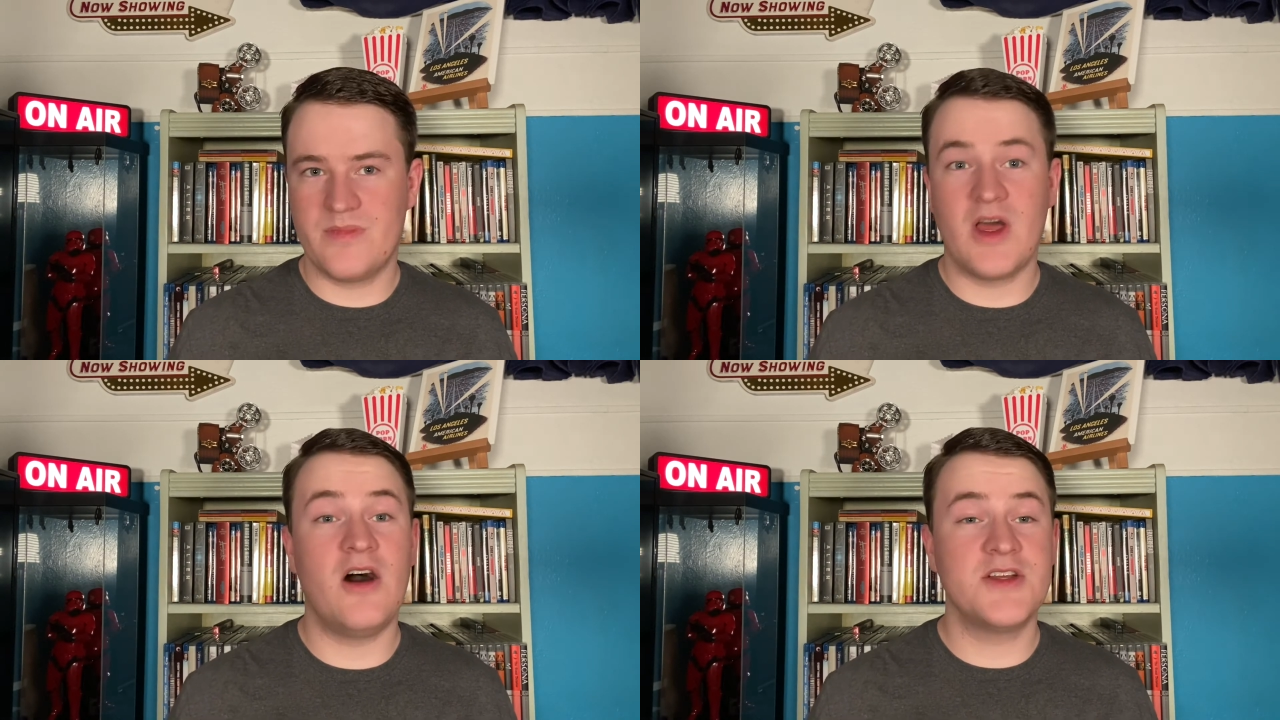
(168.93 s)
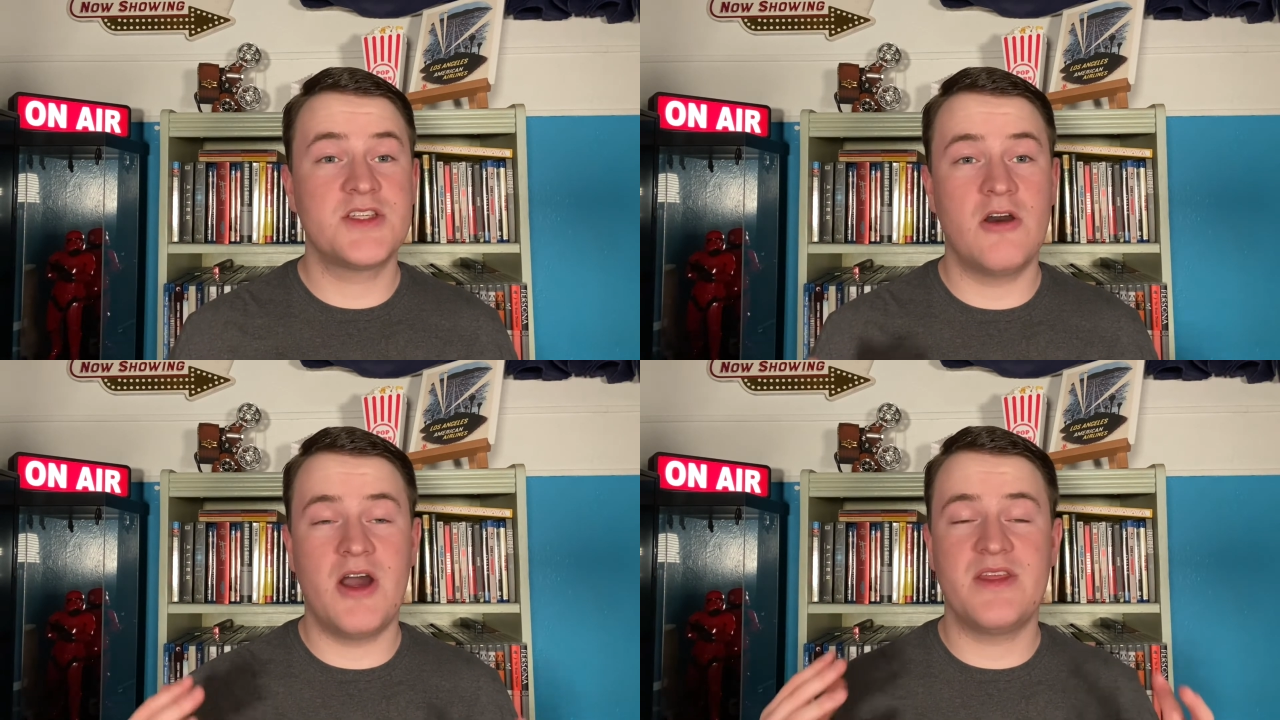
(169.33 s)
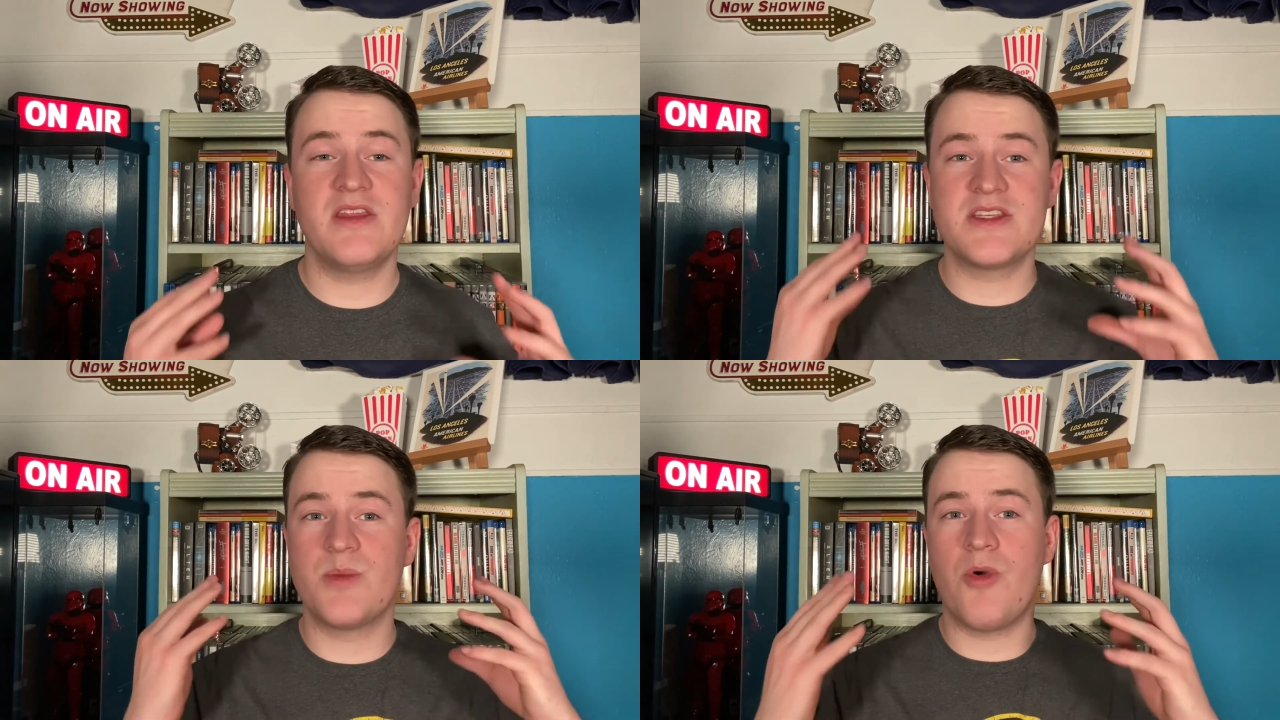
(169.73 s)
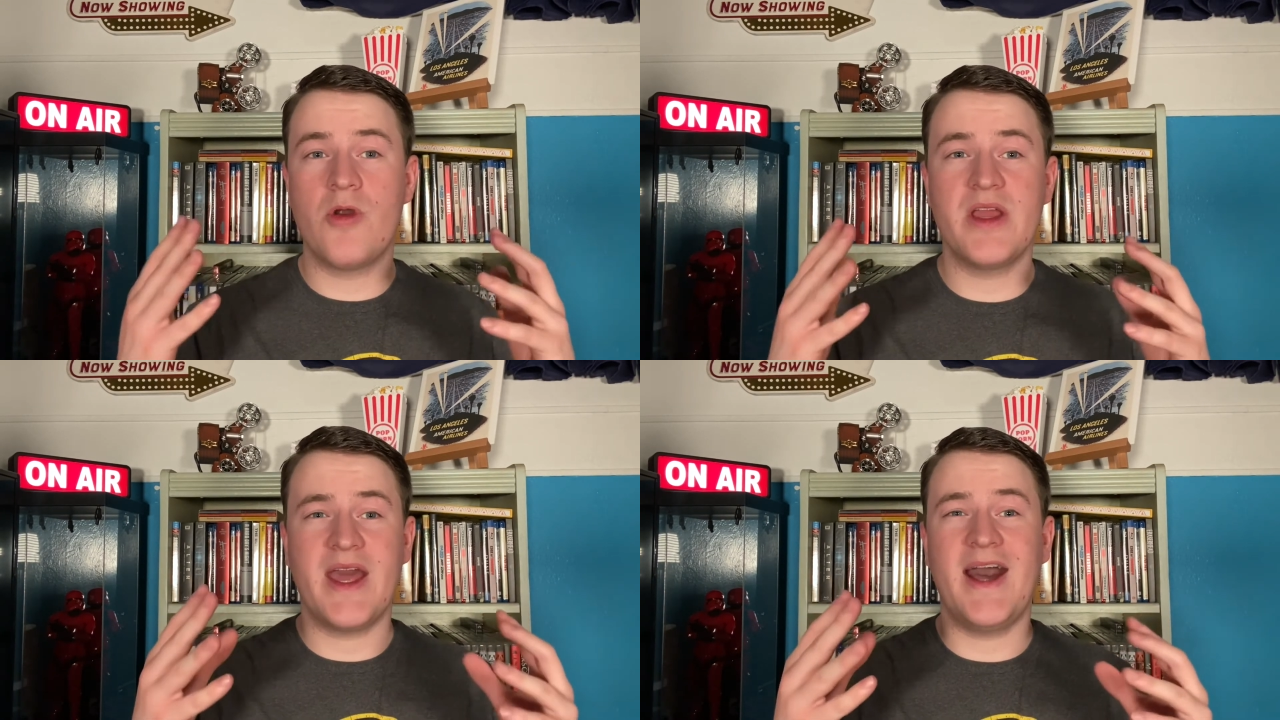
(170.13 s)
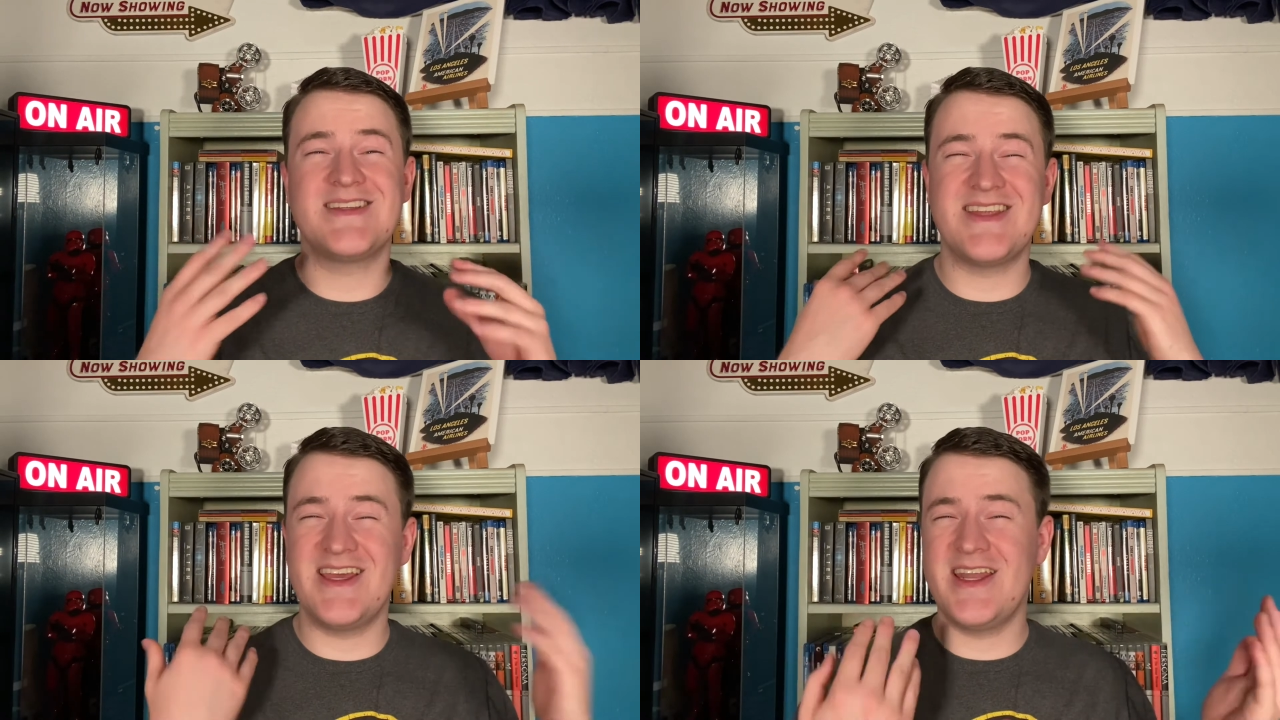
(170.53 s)
Also, I think the supporting
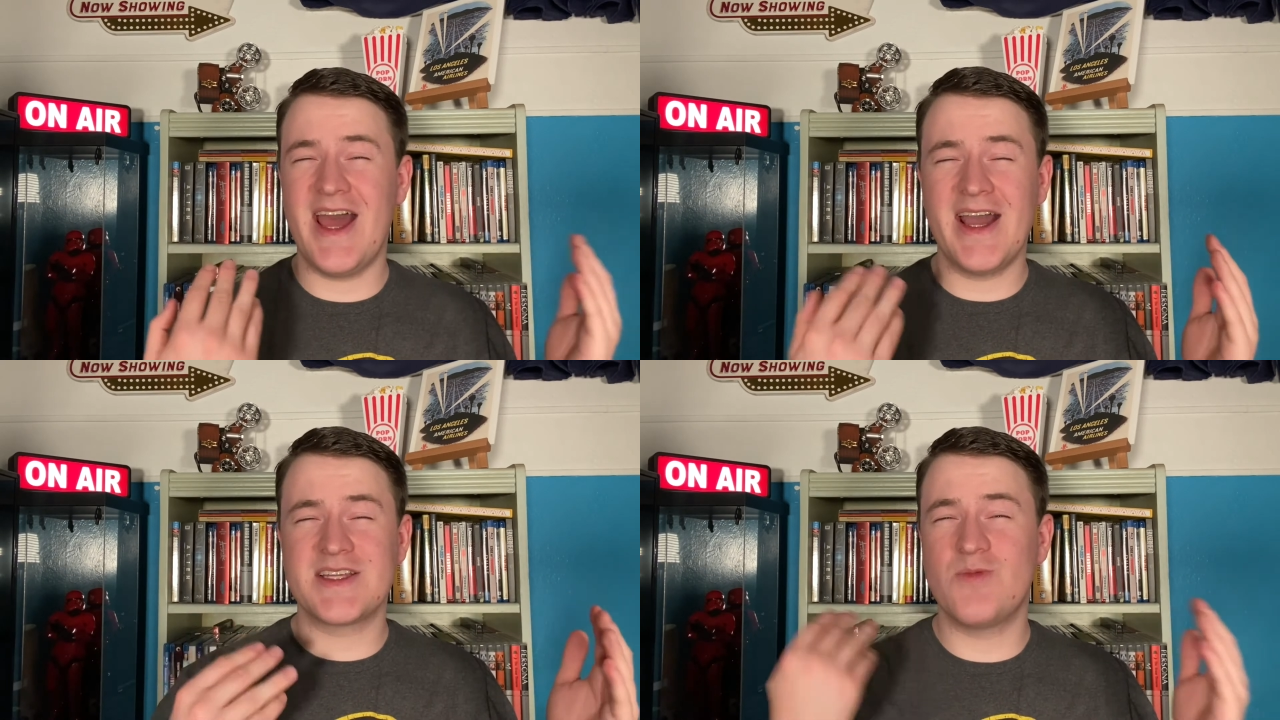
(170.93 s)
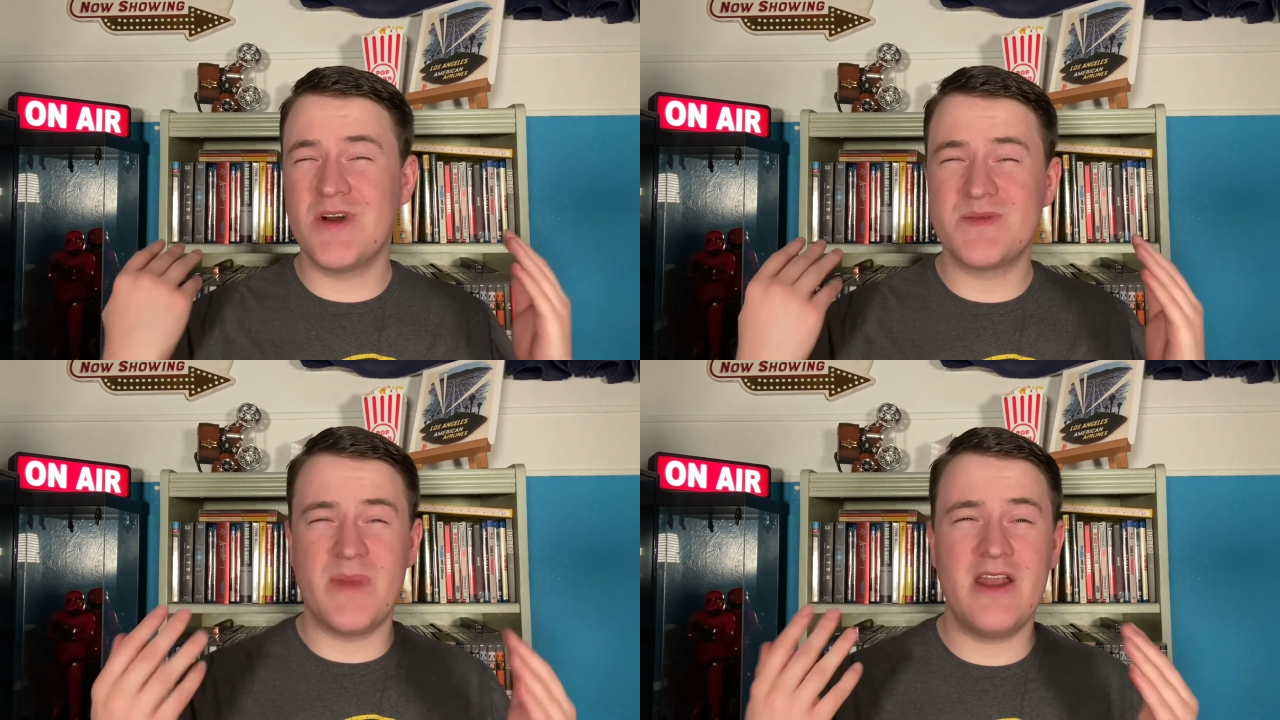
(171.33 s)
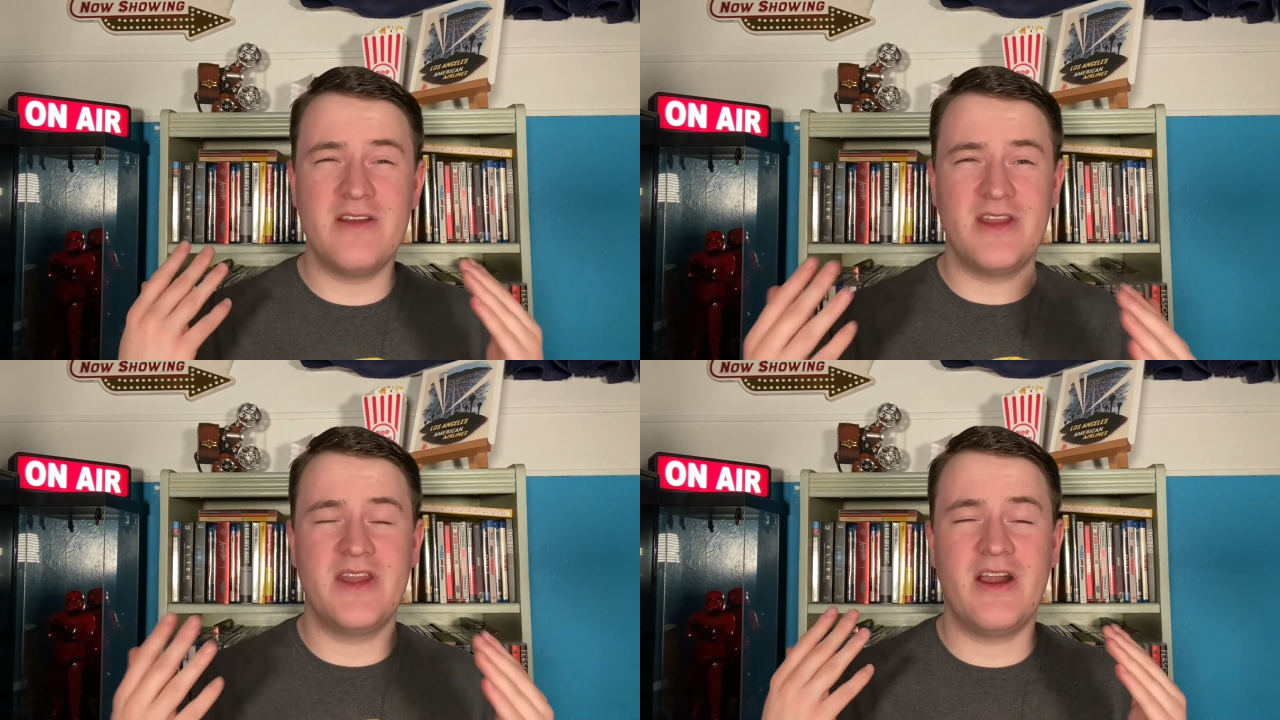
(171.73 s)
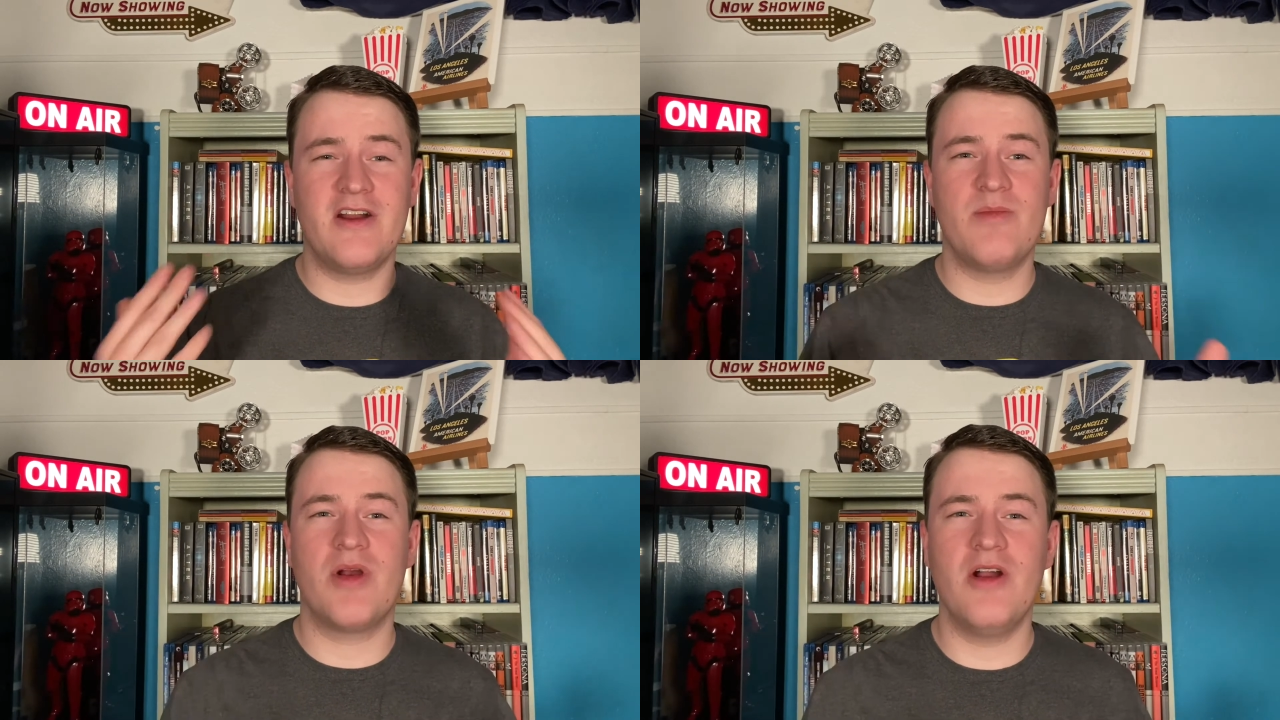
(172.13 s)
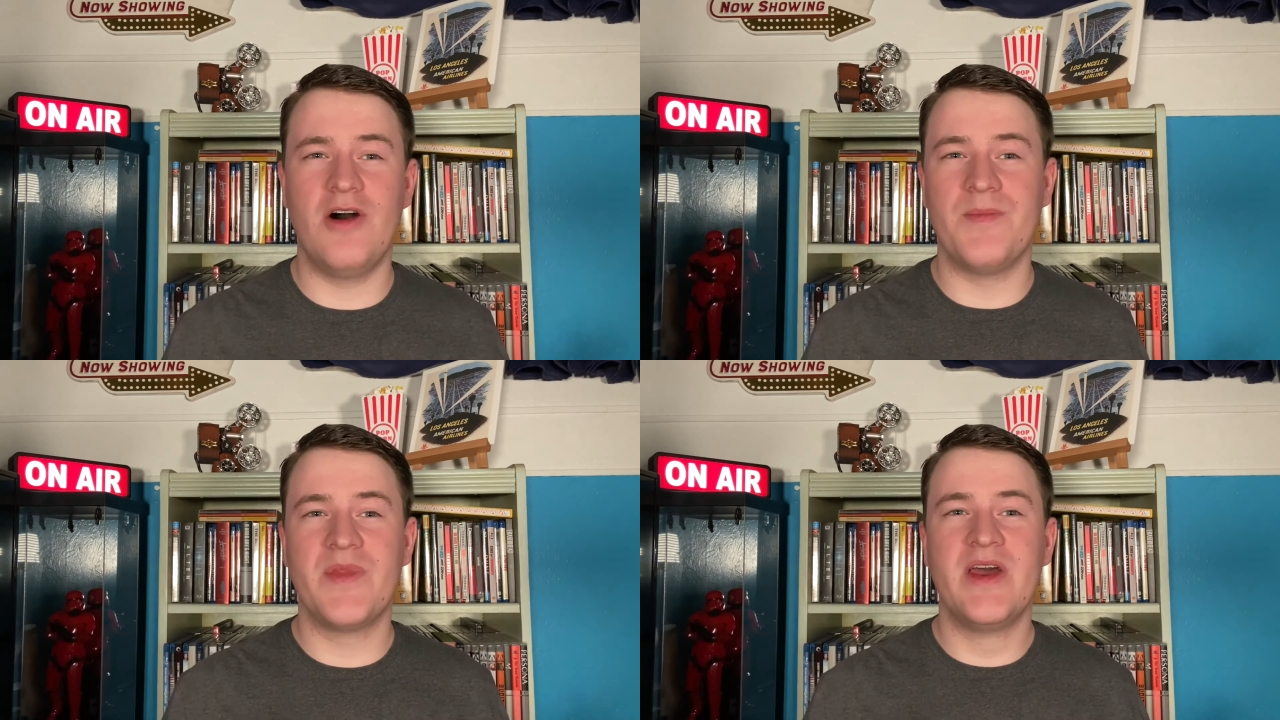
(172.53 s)
cast in X was better than they are in Pearl.